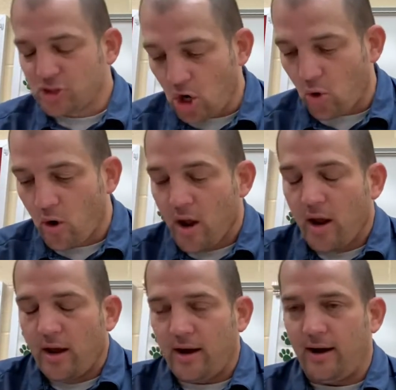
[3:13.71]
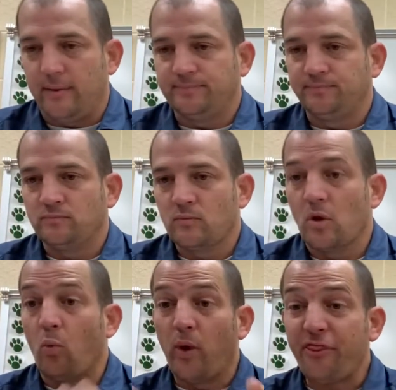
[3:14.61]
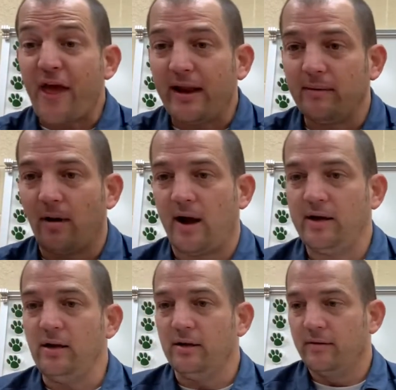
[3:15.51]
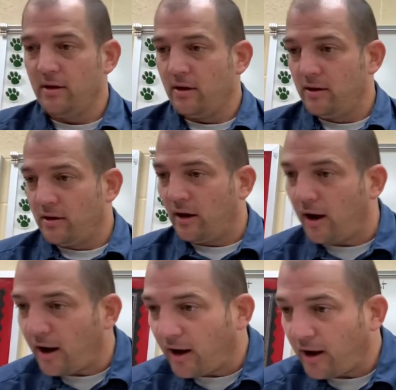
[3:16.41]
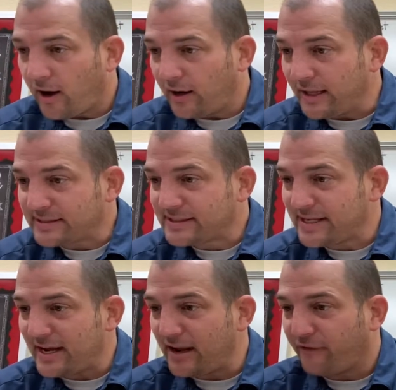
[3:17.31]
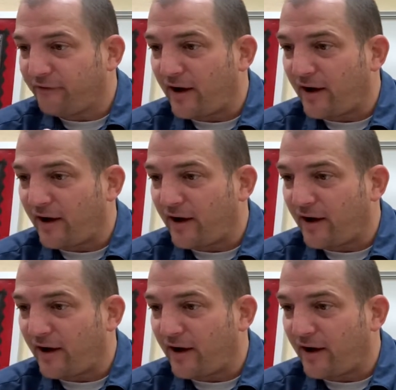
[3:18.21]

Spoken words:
So with that in mind, let's see if